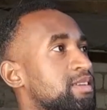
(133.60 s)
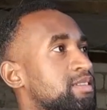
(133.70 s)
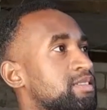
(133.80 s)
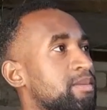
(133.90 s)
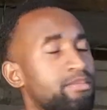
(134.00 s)

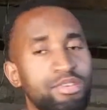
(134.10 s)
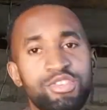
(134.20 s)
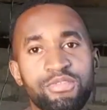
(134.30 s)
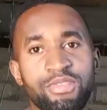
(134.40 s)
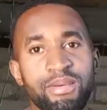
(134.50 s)
some
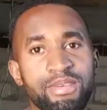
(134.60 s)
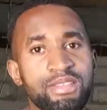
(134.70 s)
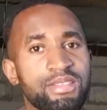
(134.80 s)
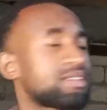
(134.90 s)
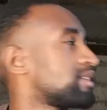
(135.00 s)
poultry
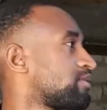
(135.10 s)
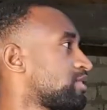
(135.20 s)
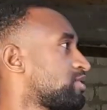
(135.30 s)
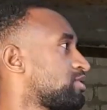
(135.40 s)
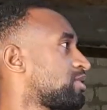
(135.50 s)
farmers,
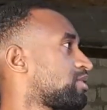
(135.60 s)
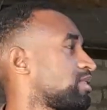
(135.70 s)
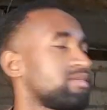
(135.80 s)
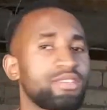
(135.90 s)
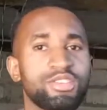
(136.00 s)
even
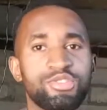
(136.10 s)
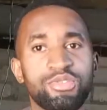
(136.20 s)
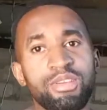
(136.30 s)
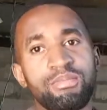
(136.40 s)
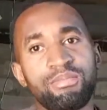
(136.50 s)

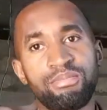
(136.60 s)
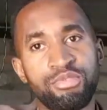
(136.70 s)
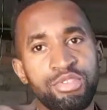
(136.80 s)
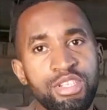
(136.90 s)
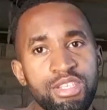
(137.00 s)
during
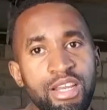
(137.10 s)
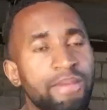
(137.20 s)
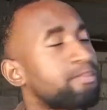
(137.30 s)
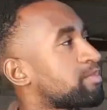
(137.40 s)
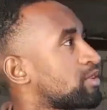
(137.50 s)
brooding
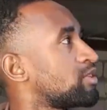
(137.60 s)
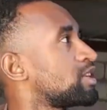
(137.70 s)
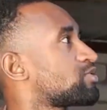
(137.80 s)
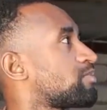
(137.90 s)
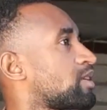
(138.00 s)
time, you
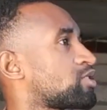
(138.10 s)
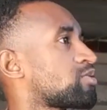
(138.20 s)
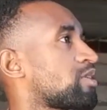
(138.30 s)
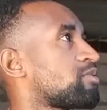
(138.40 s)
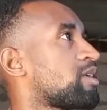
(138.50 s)
need to make
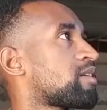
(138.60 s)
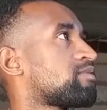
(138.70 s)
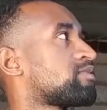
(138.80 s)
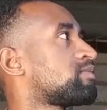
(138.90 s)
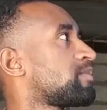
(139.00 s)
sure you have
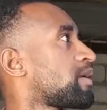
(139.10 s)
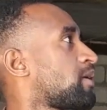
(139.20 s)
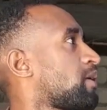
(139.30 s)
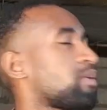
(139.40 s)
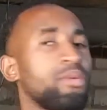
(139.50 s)

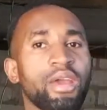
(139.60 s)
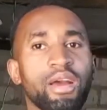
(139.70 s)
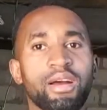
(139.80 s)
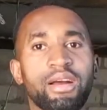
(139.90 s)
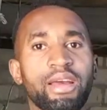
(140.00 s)
where